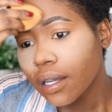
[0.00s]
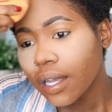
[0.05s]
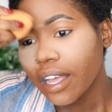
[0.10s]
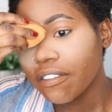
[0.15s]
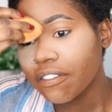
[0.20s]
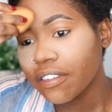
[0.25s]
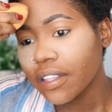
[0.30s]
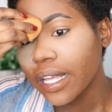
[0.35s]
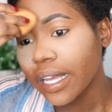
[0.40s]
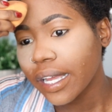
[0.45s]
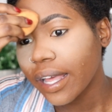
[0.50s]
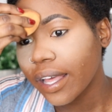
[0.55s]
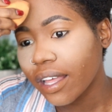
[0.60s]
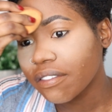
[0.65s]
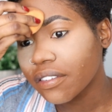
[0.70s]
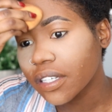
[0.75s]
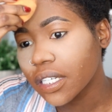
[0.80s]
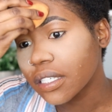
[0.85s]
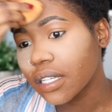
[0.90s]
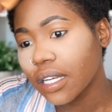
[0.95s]
I feel like I
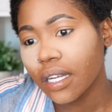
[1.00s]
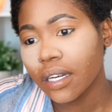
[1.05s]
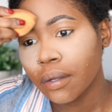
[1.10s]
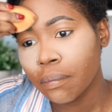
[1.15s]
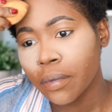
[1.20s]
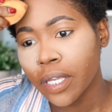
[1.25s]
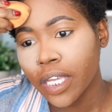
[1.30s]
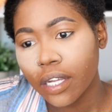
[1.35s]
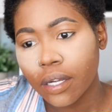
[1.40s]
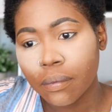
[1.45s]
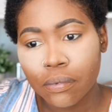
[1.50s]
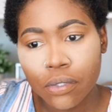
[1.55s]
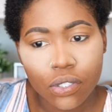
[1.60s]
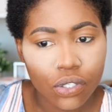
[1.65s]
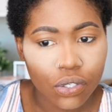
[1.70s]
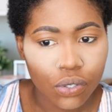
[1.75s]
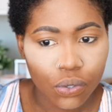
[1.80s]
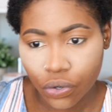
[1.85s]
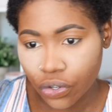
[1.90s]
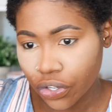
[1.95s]
haven't done a makeup
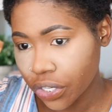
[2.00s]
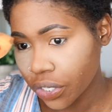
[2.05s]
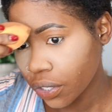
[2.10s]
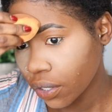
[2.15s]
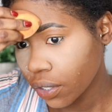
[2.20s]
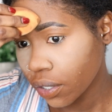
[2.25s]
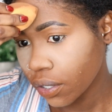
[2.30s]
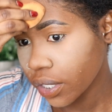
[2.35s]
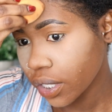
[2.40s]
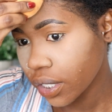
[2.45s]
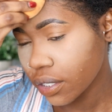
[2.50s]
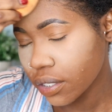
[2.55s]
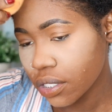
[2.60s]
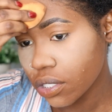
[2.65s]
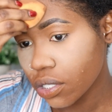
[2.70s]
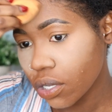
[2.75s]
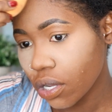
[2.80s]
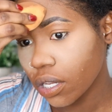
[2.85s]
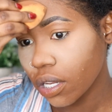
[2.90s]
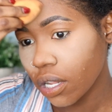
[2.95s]
tutorial in
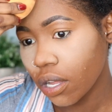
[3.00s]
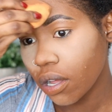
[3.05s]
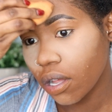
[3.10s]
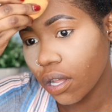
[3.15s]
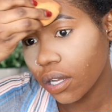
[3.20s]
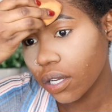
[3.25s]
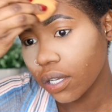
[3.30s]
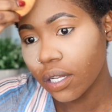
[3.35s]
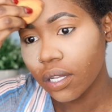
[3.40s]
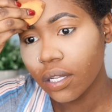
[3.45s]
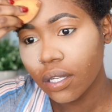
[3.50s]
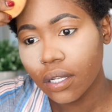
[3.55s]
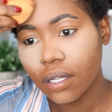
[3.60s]
so long.